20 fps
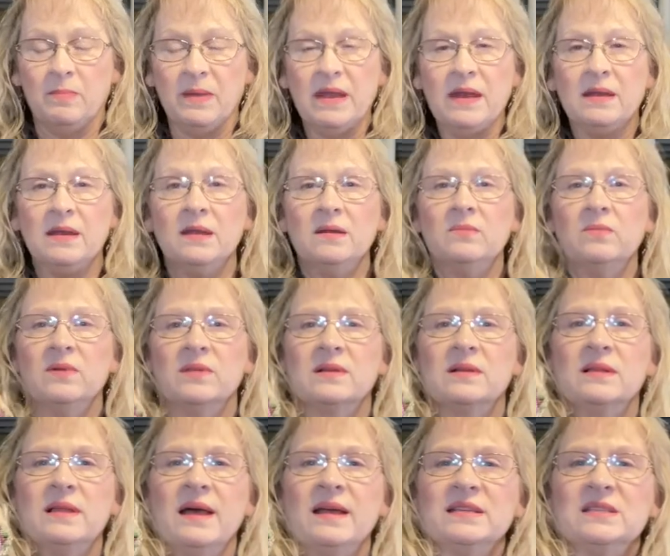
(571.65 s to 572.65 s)
beaded
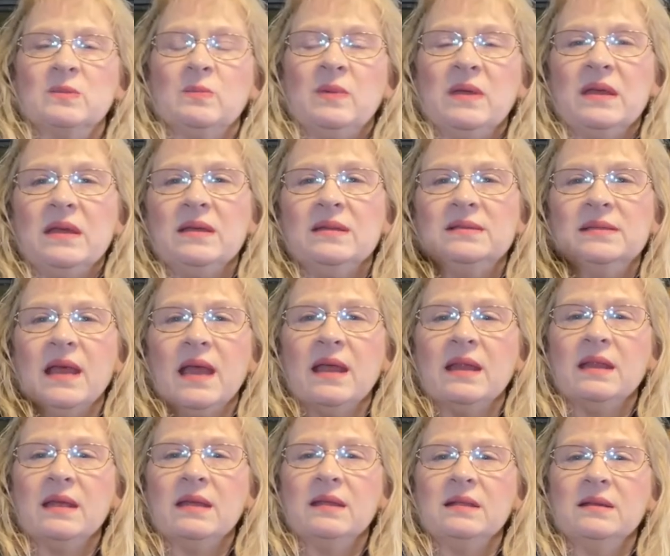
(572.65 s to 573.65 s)
with glass beads
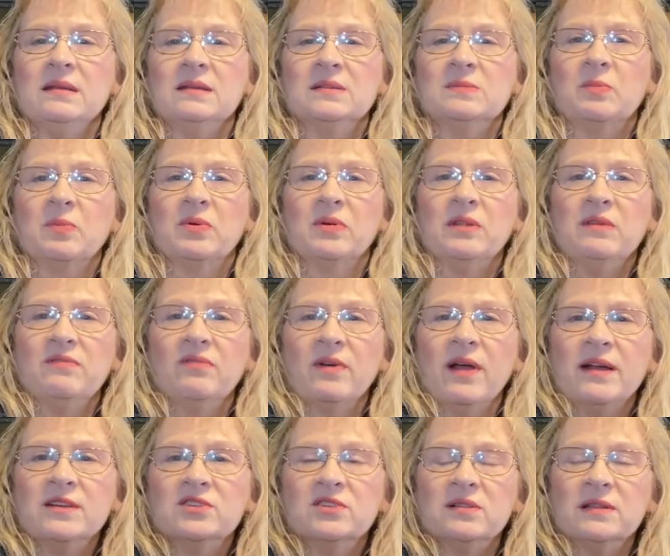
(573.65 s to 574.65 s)
and it is pretty
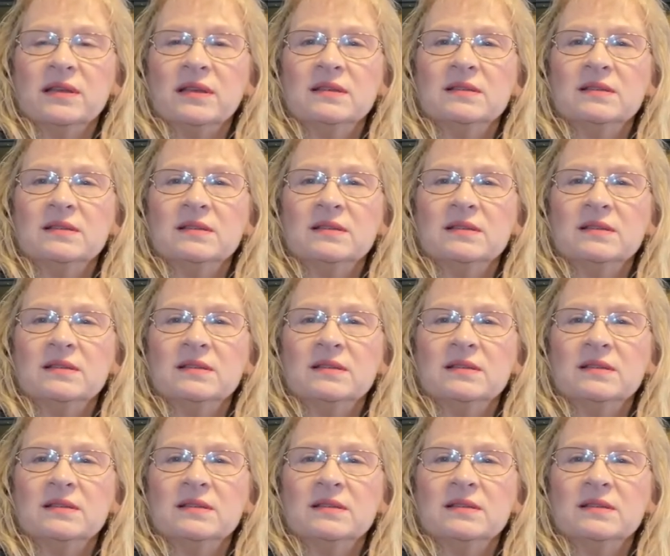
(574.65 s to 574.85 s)
fragile.